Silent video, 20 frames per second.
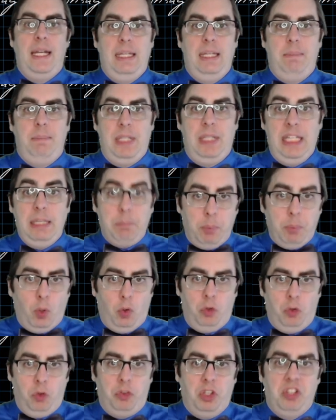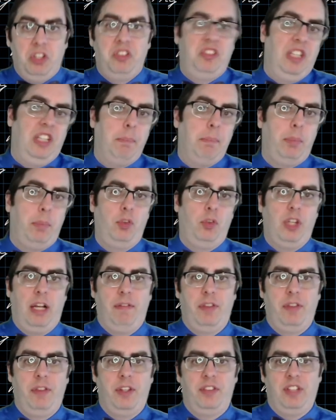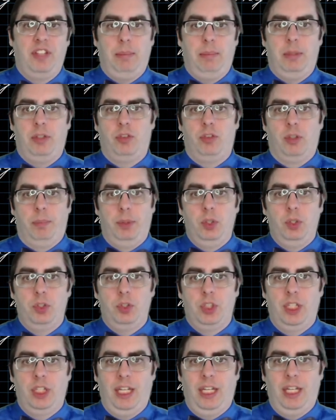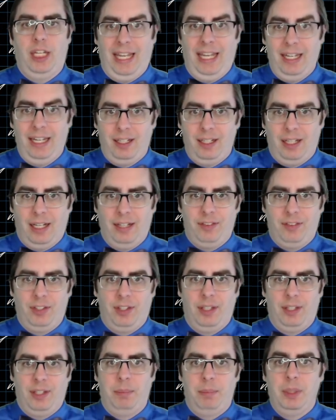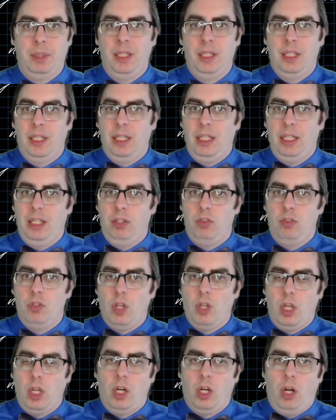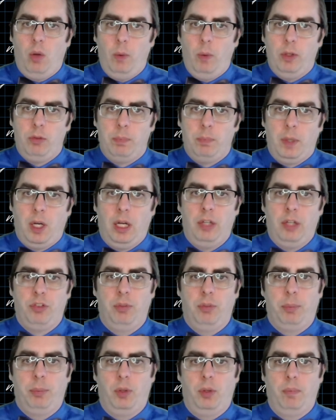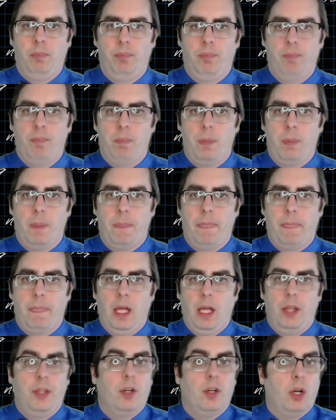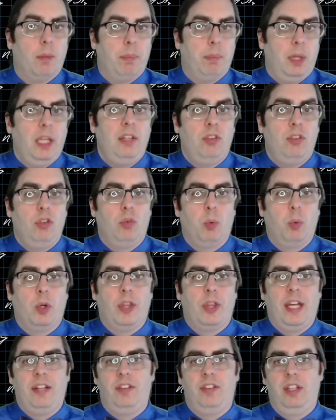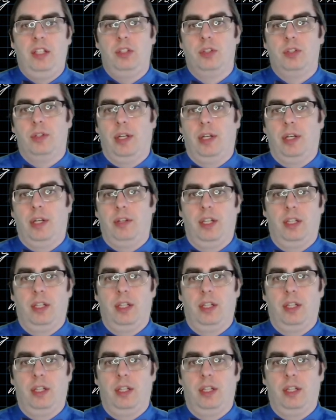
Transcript: people's samples of the same distribution and analyzing them is not always possible. There are places where that's interesting.